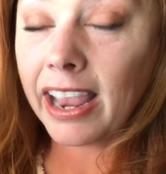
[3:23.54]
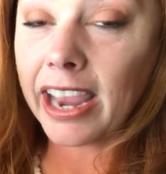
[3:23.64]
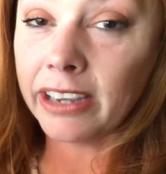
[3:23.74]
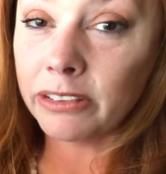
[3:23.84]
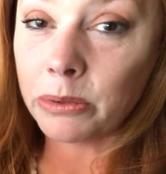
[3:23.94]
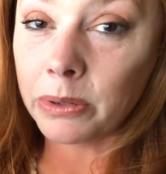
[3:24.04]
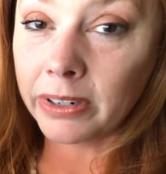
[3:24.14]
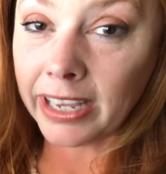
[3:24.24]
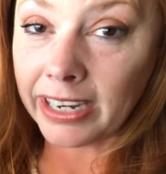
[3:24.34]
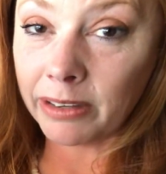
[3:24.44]
and or
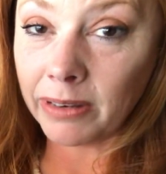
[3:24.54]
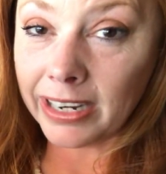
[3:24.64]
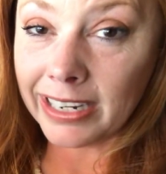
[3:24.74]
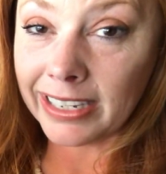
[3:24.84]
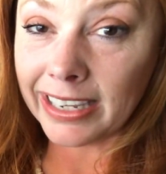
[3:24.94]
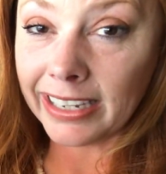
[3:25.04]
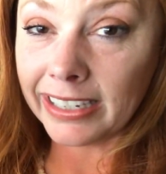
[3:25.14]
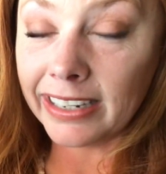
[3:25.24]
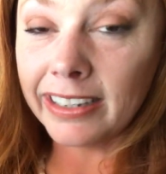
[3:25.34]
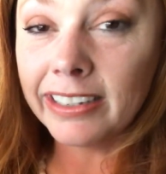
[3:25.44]
getting ready to
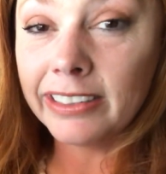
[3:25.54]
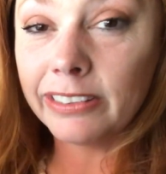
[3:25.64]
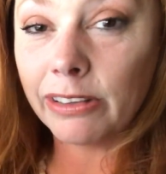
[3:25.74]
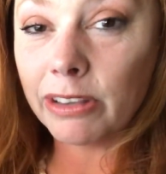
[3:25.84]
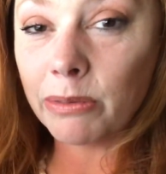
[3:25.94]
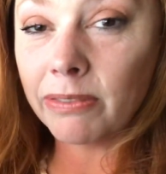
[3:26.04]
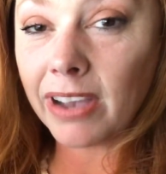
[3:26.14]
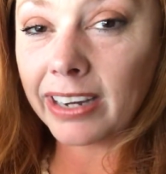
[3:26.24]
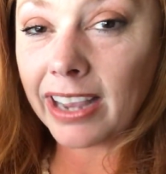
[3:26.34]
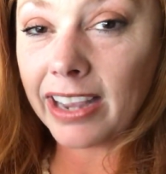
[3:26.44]
kid, so that we've
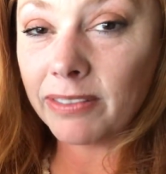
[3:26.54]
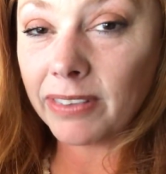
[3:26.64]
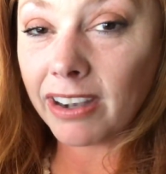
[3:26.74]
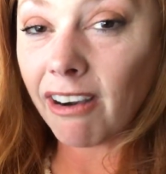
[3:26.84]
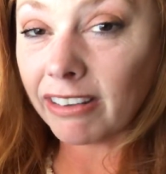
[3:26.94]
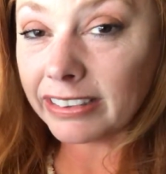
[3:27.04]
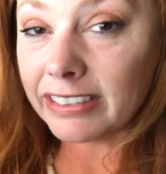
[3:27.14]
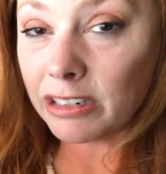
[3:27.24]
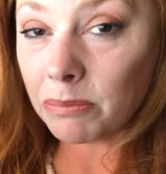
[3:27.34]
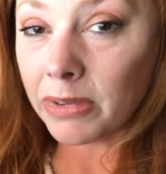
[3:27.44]
got kind of a
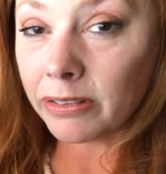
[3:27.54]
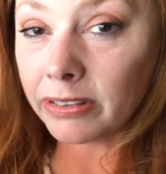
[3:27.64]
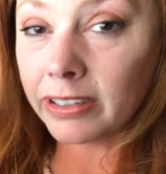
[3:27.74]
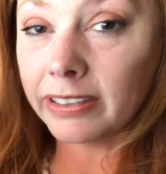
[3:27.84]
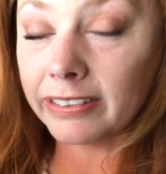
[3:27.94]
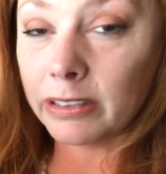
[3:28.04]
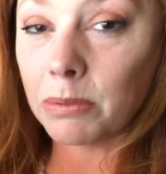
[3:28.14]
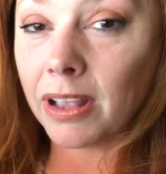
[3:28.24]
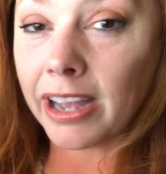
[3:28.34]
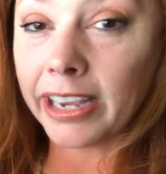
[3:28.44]
constant milk
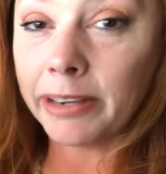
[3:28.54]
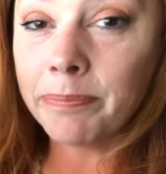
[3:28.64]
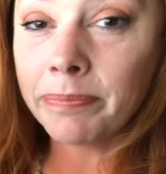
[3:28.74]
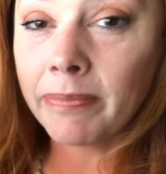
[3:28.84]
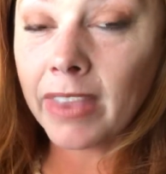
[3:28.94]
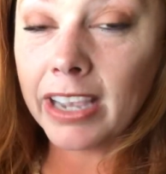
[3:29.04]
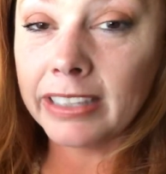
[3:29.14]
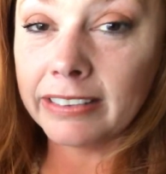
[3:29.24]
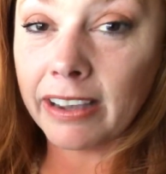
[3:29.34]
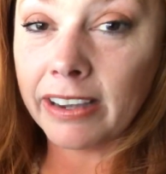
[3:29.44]
supply,
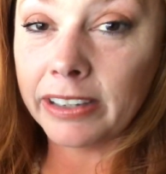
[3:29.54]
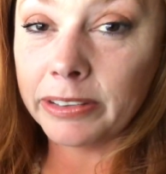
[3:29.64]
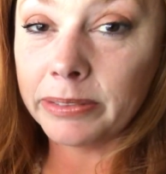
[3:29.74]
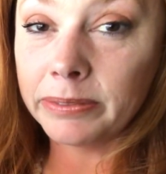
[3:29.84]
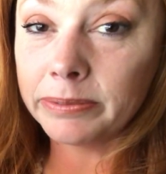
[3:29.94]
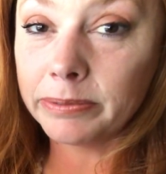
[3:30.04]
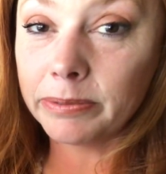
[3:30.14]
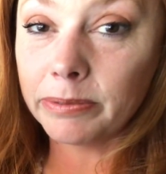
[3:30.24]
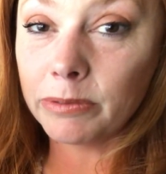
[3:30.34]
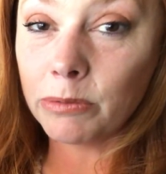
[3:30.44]
as
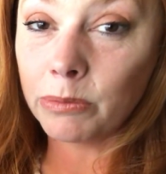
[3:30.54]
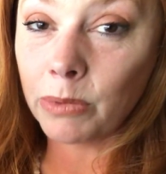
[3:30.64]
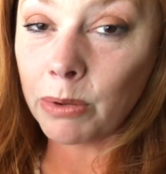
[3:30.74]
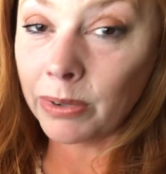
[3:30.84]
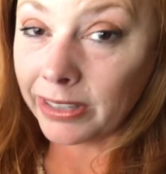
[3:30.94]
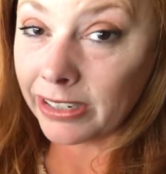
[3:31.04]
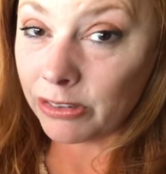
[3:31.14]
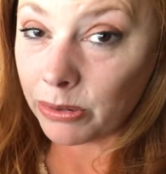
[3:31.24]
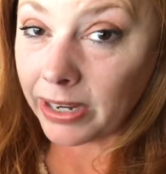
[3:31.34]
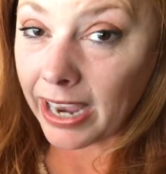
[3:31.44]
we really
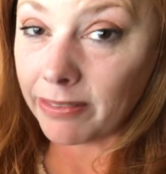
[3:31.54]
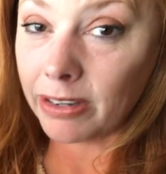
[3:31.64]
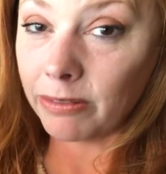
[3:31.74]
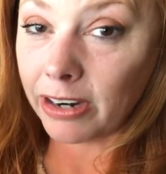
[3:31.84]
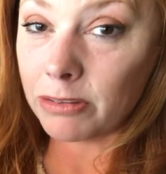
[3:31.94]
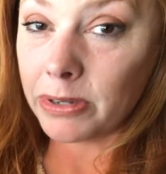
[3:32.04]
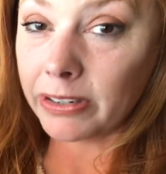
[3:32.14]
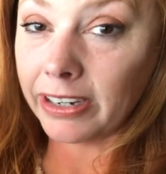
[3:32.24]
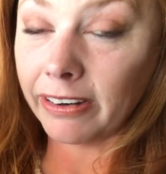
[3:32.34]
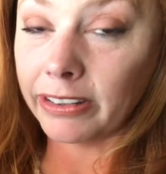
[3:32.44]
enjoy having fresh milk
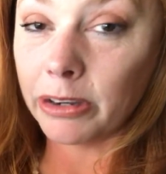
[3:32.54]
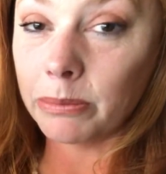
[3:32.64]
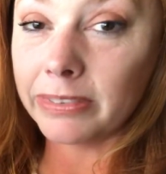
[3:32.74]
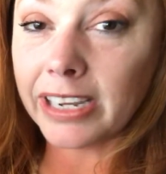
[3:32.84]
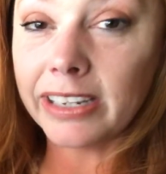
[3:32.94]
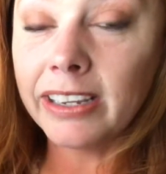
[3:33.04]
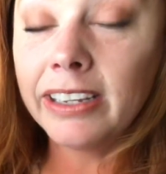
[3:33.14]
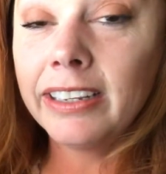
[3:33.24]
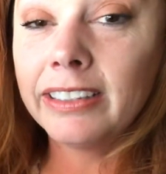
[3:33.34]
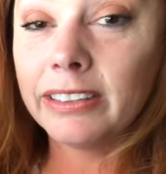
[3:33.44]
here on the homestead.
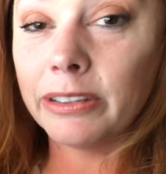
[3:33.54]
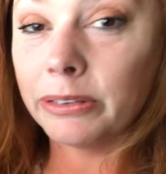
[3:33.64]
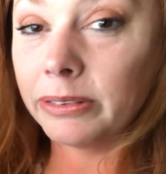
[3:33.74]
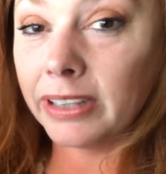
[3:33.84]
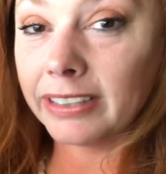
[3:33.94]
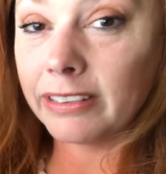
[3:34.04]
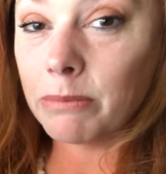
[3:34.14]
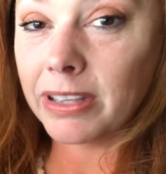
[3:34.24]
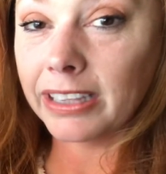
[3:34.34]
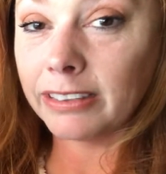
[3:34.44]
So that's
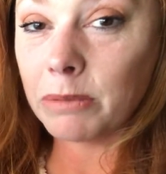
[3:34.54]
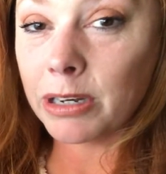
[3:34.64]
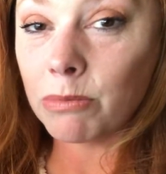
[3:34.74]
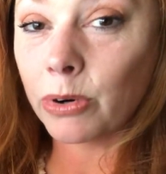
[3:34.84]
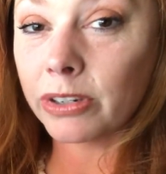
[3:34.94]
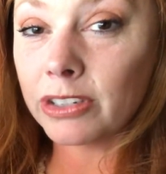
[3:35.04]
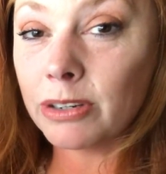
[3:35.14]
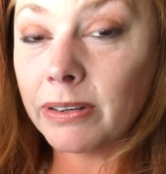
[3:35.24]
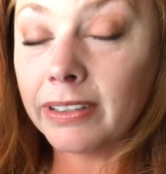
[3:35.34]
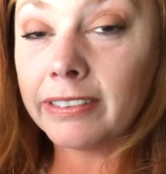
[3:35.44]
something that's been important
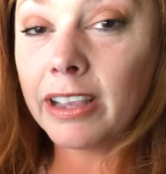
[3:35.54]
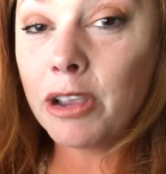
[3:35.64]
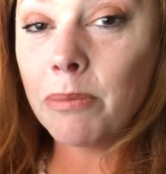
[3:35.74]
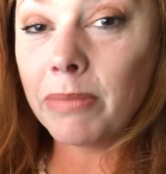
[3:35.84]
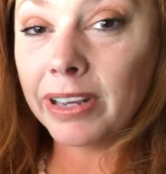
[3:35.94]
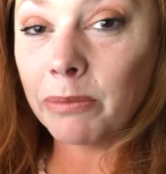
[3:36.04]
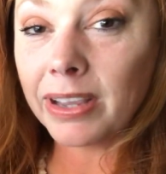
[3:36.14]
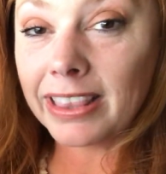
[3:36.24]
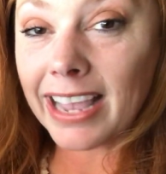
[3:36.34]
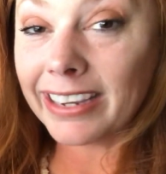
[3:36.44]
to us. But
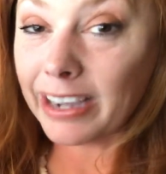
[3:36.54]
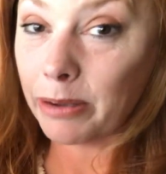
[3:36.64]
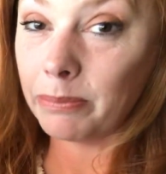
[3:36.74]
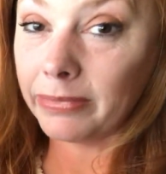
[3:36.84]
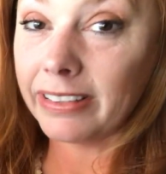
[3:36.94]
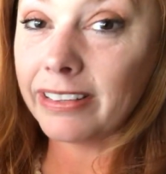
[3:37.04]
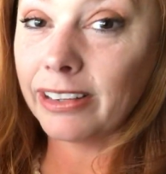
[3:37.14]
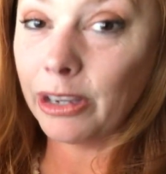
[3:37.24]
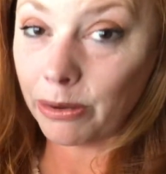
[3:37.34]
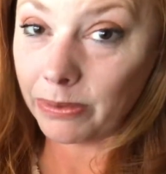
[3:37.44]
with that comes
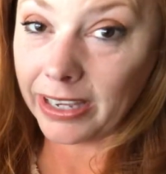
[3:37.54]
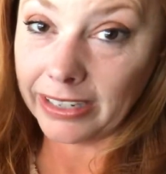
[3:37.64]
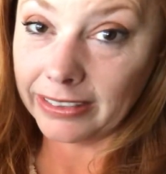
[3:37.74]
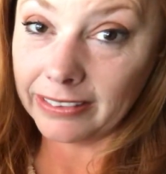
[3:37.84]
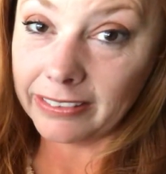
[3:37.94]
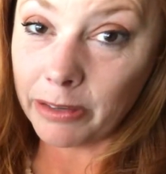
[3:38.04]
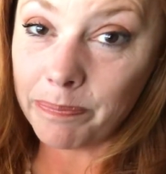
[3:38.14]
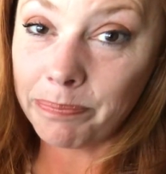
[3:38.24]
goat kids.